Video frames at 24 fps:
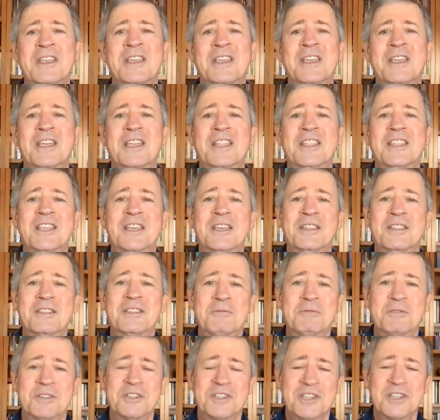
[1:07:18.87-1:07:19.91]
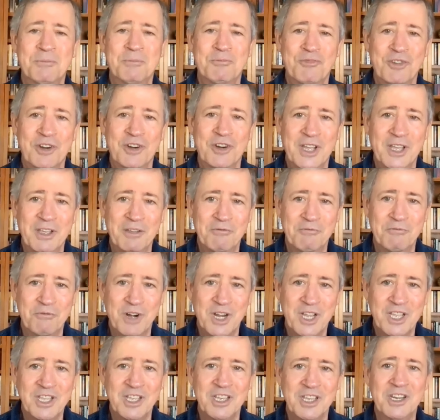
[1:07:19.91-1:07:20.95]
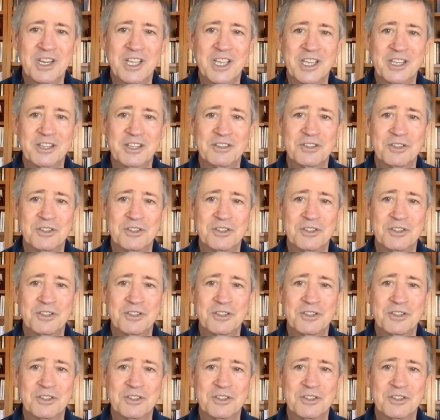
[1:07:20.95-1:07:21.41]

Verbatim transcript: And then the samurai recognized